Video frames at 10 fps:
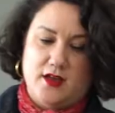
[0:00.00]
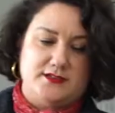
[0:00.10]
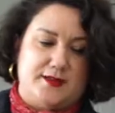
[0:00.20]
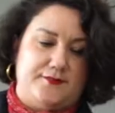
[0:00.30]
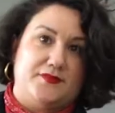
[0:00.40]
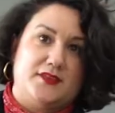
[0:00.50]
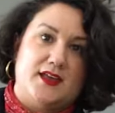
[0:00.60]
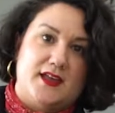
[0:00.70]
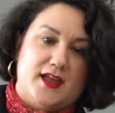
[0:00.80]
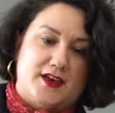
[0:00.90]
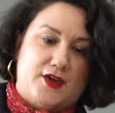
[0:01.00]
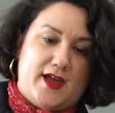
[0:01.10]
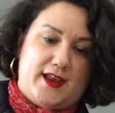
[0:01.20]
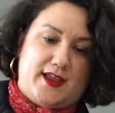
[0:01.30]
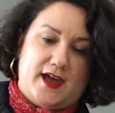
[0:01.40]
Awesome. And
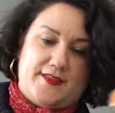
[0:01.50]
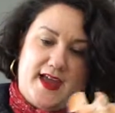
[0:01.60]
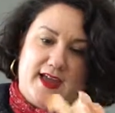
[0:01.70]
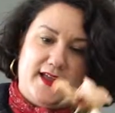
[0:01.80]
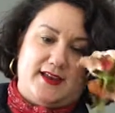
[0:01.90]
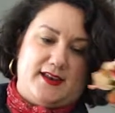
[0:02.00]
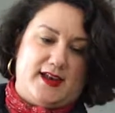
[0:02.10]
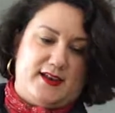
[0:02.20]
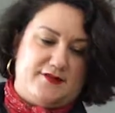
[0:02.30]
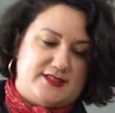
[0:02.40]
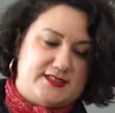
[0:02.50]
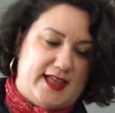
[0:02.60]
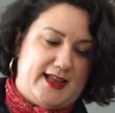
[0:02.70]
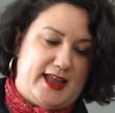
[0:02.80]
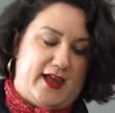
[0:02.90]
go ahead and cut that at kind of a
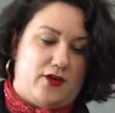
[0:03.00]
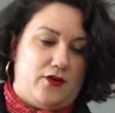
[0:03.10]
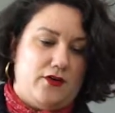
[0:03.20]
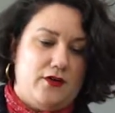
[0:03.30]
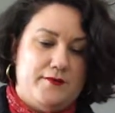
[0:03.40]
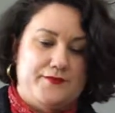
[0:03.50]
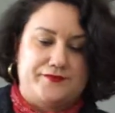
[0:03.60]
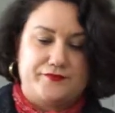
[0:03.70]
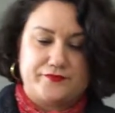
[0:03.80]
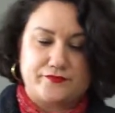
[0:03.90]
slight angle.